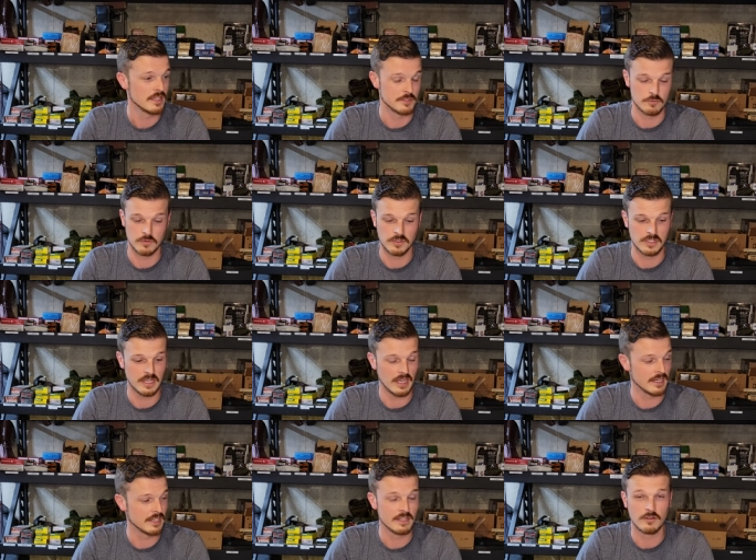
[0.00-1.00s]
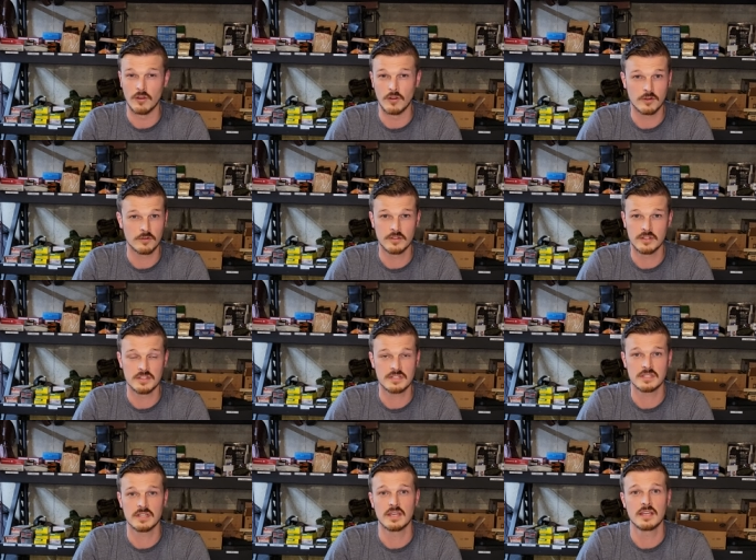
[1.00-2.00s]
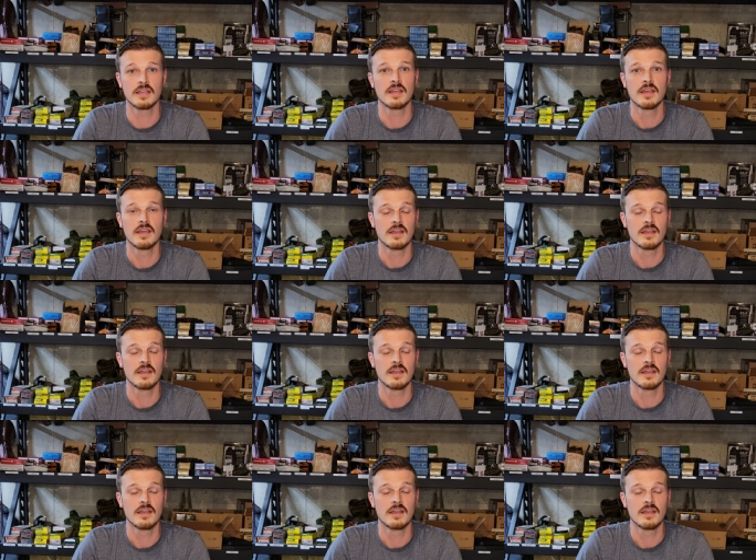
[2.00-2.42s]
It's really not any longer than this thing.